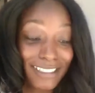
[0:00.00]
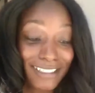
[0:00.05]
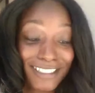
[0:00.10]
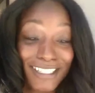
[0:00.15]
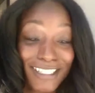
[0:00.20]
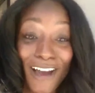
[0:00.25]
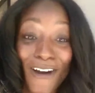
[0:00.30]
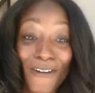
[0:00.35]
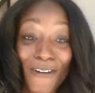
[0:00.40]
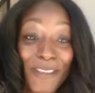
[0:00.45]

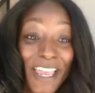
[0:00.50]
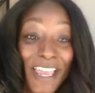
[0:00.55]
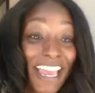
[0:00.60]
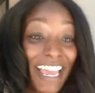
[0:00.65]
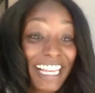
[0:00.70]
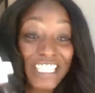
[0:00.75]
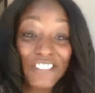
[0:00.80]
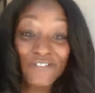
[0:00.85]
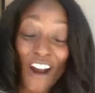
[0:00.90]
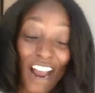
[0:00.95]
So
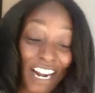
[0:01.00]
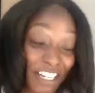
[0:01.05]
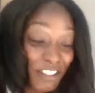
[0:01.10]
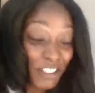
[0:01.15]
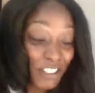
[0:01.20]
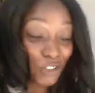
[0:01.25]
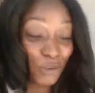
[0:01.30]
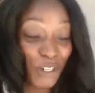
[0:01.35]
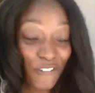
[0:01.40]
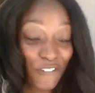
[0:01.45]
it's Friday the
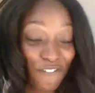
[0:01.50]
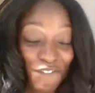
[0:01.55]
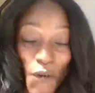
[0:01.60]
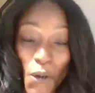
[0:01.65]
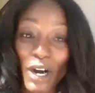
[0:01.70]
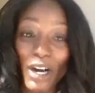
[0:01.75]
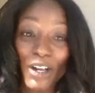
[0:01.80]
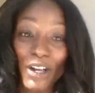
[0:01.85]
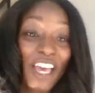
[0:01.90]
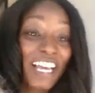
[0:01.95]

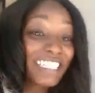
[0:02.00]
24th,